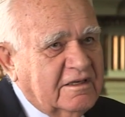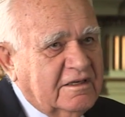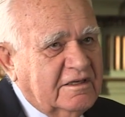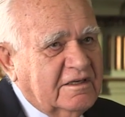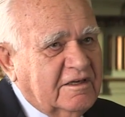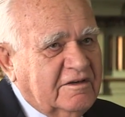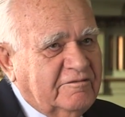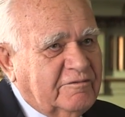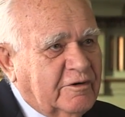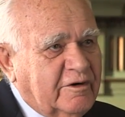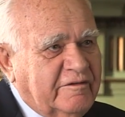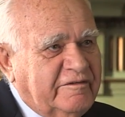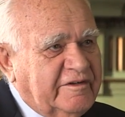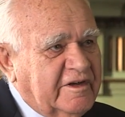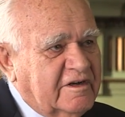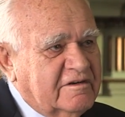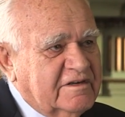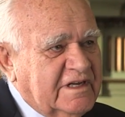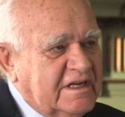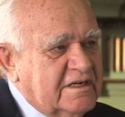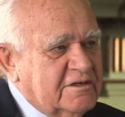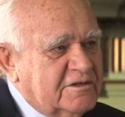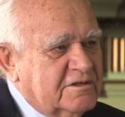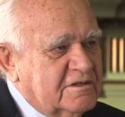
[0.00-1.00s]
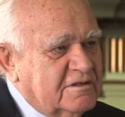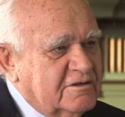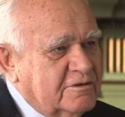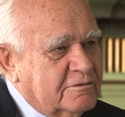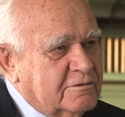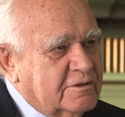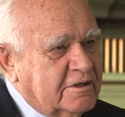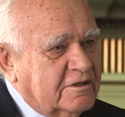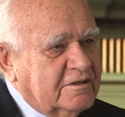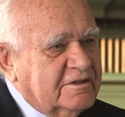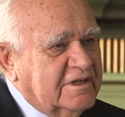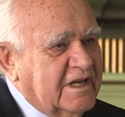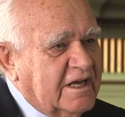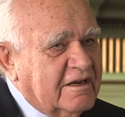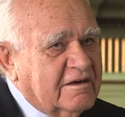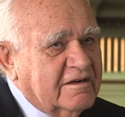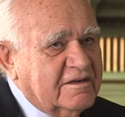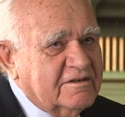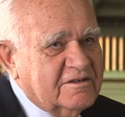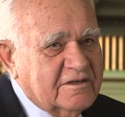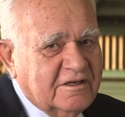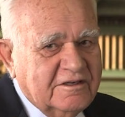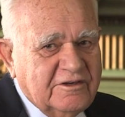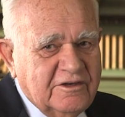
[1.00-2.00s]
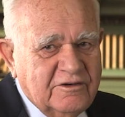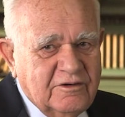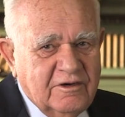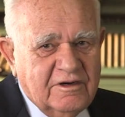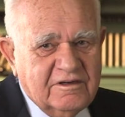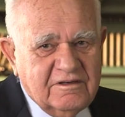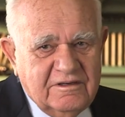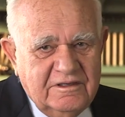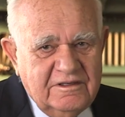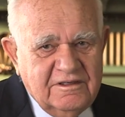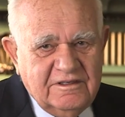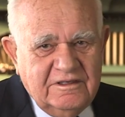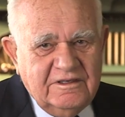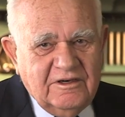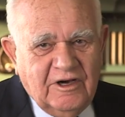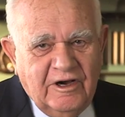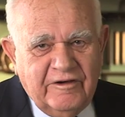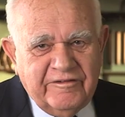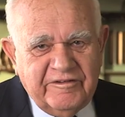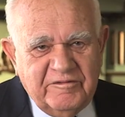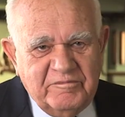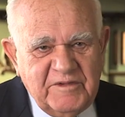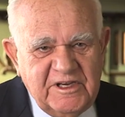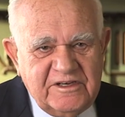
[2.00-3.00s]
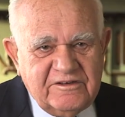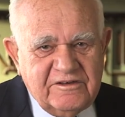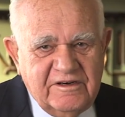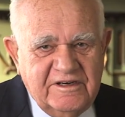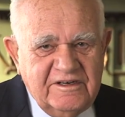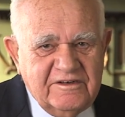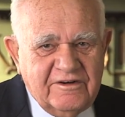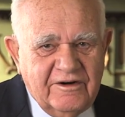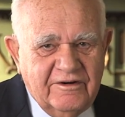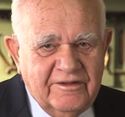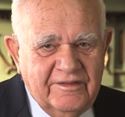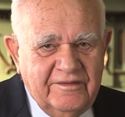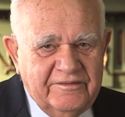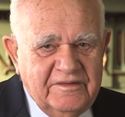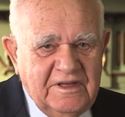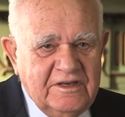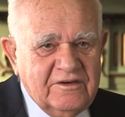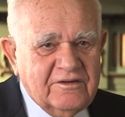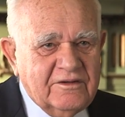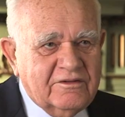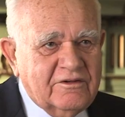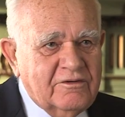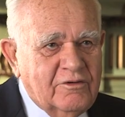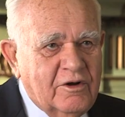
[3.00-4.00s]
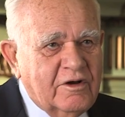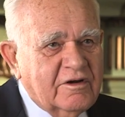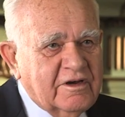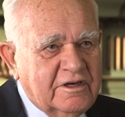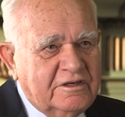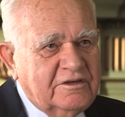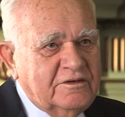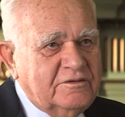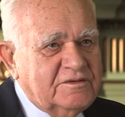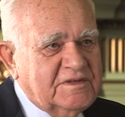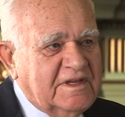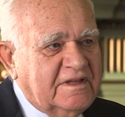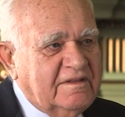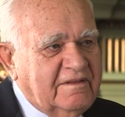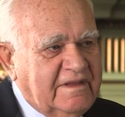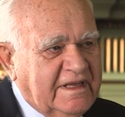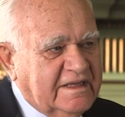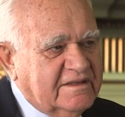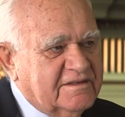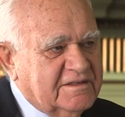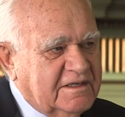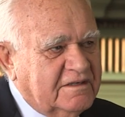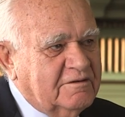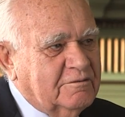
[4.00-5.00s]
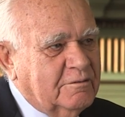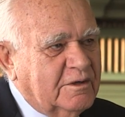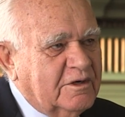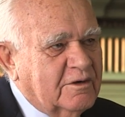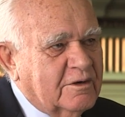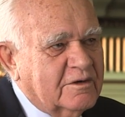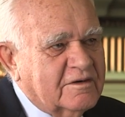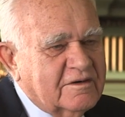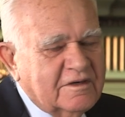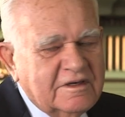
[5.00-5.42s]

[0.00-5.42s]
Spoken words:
for a foundation, you drilled down until you got half a meter into the rock, and you said, that's it, we're not